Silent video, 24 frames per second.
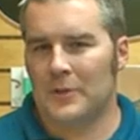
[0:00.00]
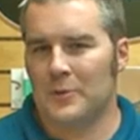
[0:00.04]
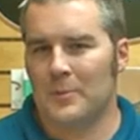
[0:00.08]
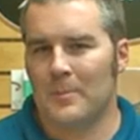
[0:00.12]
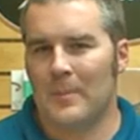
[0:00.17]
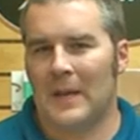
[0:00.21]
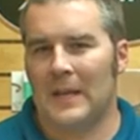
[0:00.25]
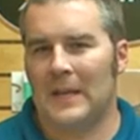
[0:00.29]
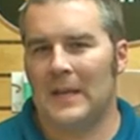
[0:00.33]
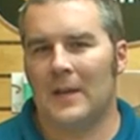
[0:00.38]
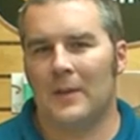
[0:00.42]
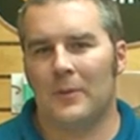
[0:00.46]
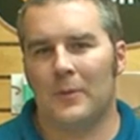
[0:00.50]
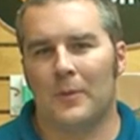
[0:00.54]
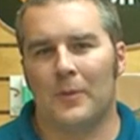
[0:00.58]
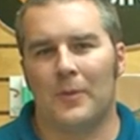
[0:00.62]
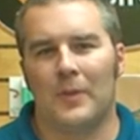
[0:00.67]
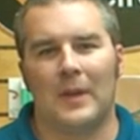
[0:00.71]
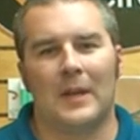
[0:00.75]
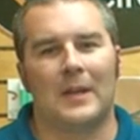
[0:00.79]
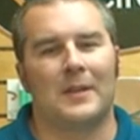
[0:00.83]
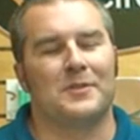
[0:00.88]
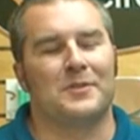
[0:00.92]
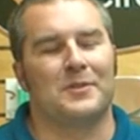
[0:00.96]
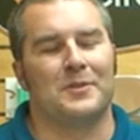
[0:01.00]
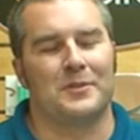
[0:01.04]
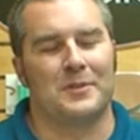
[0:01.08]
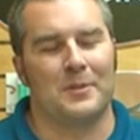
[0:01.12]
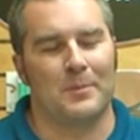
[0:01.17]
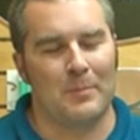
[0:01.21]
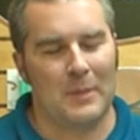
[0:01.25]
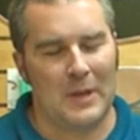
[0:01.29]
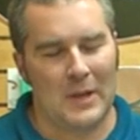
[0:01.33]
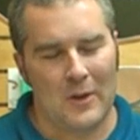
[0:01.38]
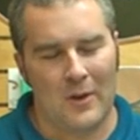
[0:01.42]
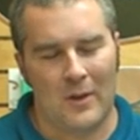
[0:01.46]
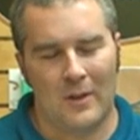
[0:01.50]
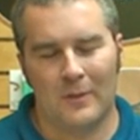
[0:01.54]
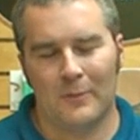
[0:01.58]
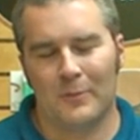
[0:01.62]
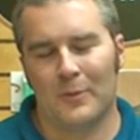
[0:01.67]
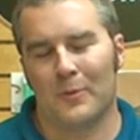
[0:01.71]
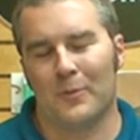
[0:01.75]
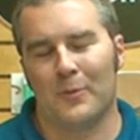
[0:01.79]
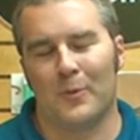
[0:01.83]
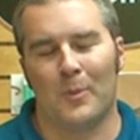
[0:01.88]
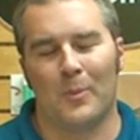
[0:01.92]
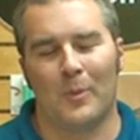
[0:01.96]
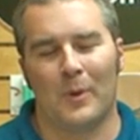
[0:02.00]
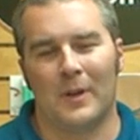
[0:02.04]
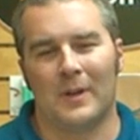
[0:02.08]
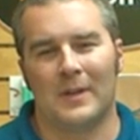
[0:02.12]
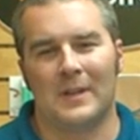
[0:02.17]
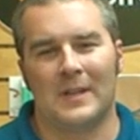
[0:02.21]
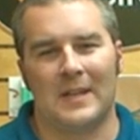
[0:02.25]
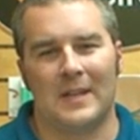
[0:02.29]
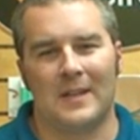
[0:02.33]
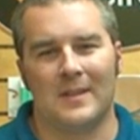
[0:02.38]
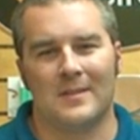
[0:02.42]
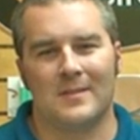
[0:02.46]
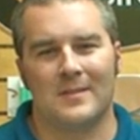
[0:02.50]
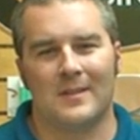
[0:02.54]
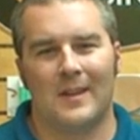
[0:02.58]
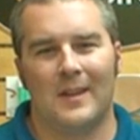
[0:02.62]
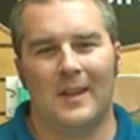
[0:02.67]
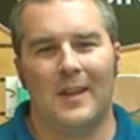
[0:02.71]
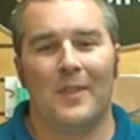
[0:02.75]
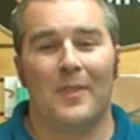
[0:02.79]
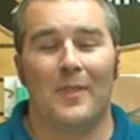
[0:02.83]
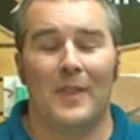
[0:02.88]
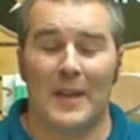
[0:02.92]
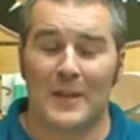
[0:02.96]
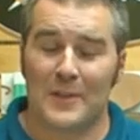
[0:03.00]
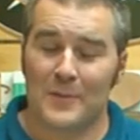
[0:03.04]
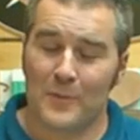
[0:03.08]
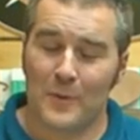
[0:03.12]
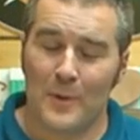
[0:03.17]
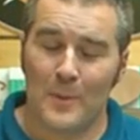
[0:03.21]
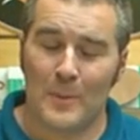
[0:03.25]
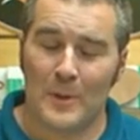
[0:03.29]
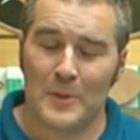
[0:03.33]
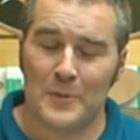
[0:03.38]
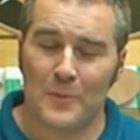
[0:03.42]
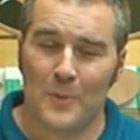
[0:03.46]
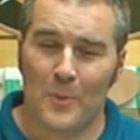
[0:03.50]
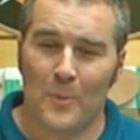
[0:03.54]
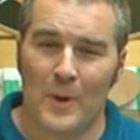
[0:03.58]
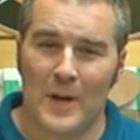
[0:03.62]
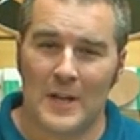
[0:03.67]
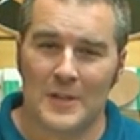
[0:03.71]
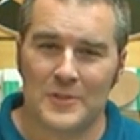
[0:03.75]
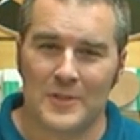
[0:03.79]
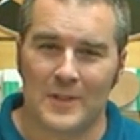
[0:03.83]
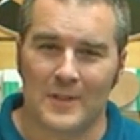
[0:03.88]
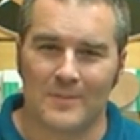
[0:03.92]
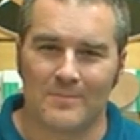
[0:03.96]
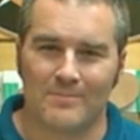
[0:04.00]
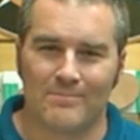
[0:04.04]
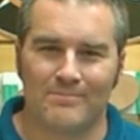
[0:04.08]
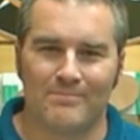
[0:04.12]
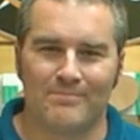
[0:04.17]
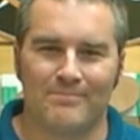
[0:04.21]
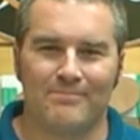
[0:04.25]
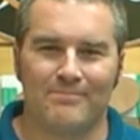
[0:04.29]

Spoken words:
to do many other things and to meet all of your footwear needs. Thanks very much for watching.